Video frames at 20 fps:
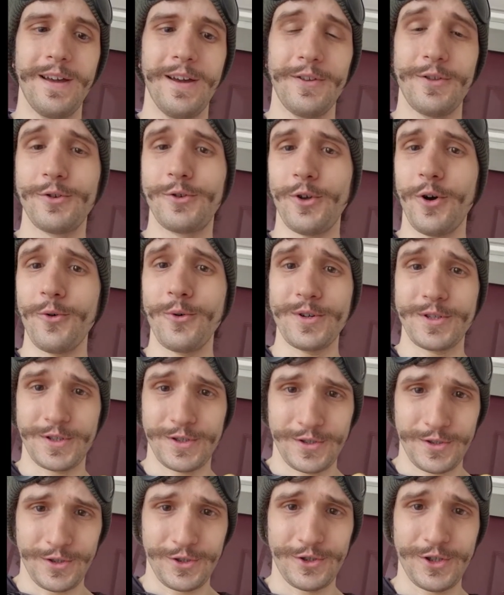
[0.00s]
The dough
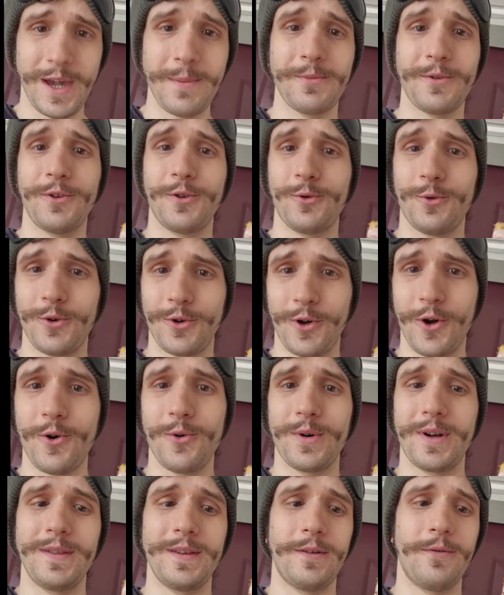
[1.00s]
is shaped into a
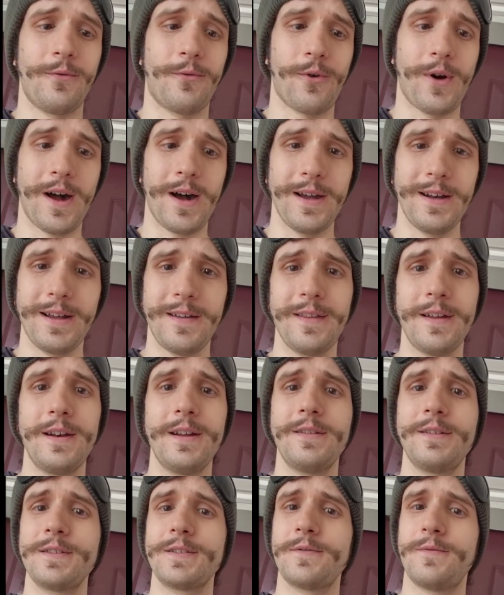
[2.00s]
cone and then fried, and then
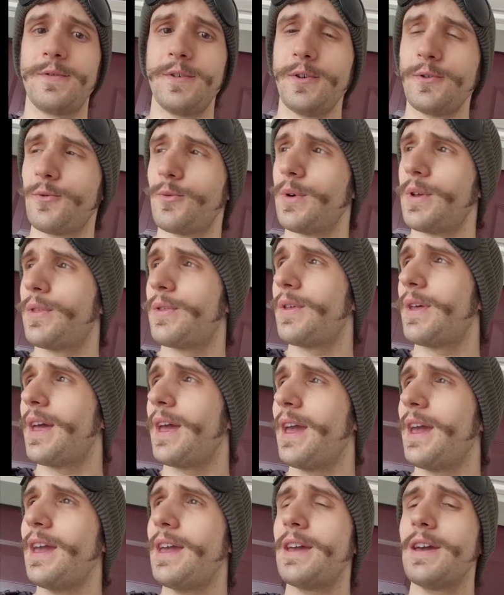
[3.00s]
it is filled with
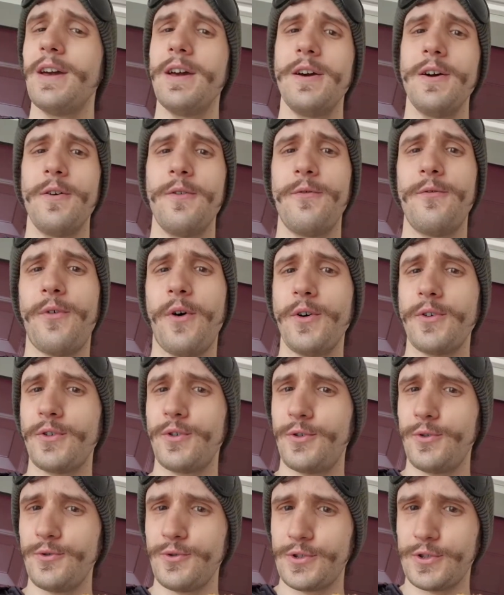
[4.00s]
a
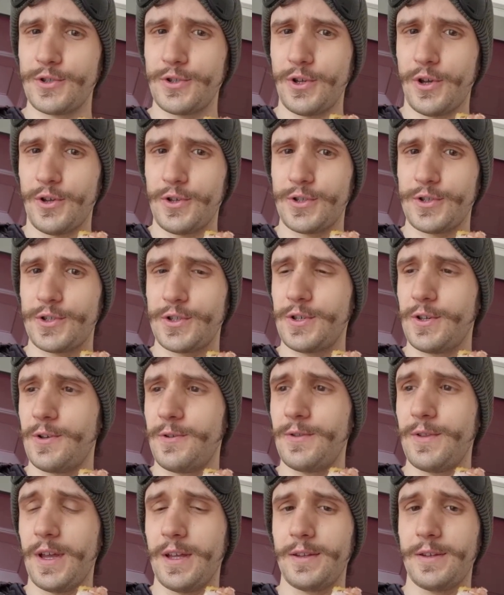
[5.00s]
fondue sauce
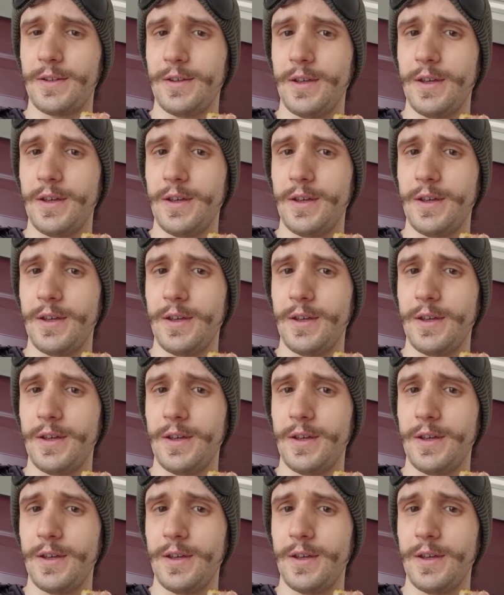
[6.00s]
that